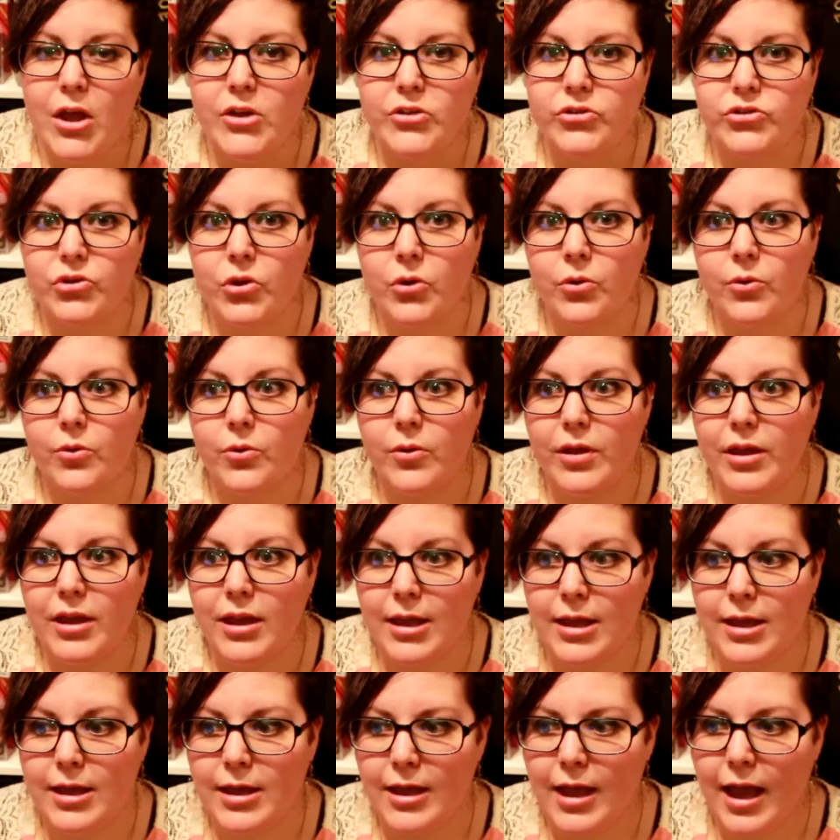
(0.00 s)
So
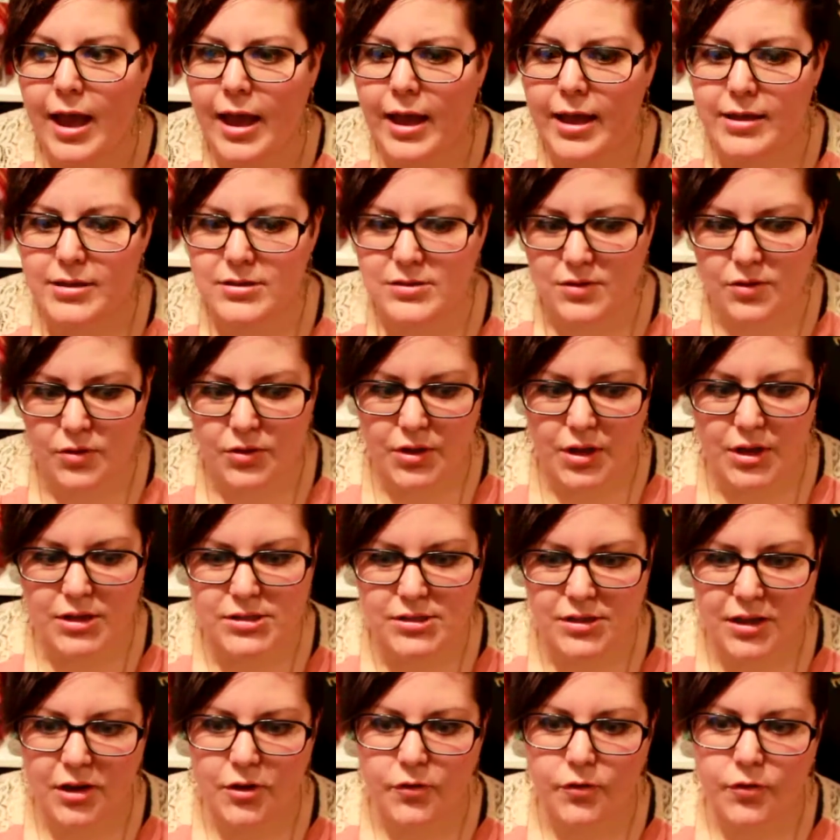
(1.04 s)
he has a, a,
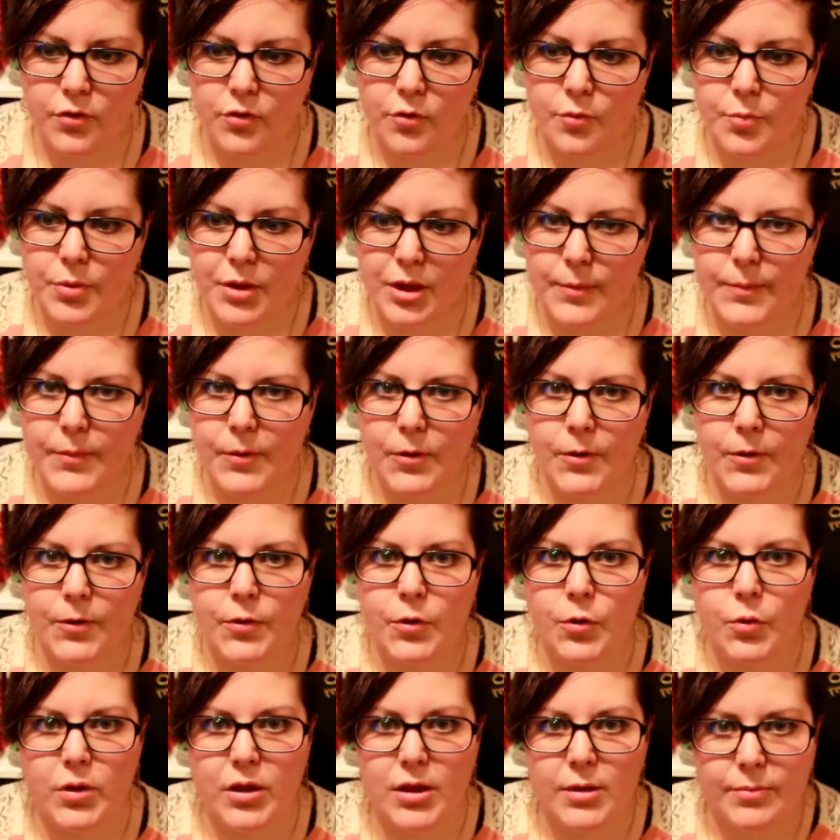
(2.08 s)
select few people
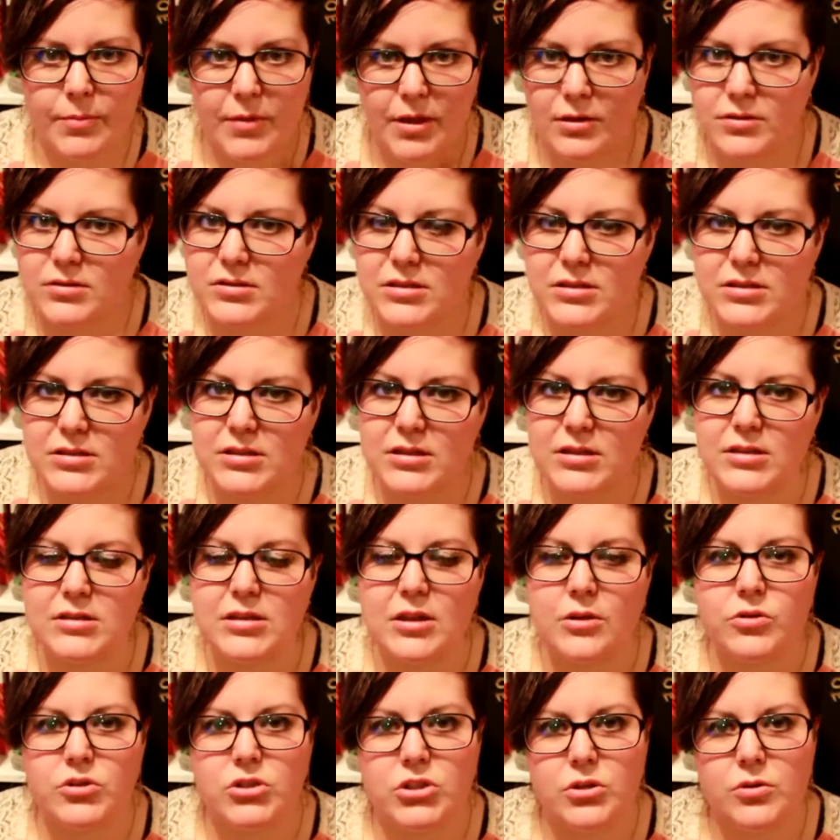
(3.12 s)
who he mails these things
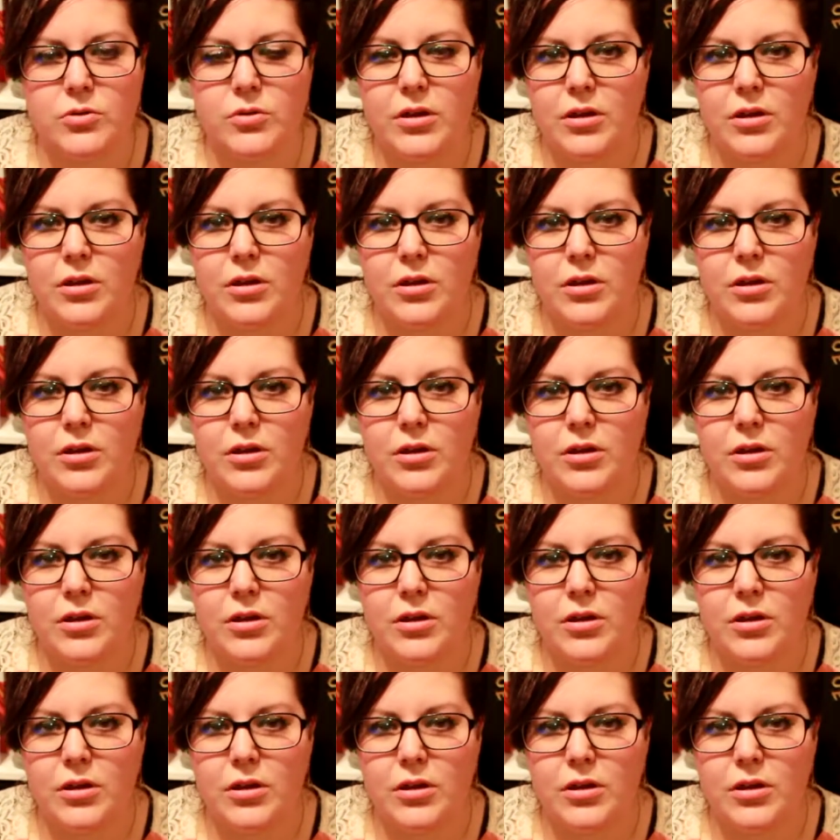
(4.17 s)
out to.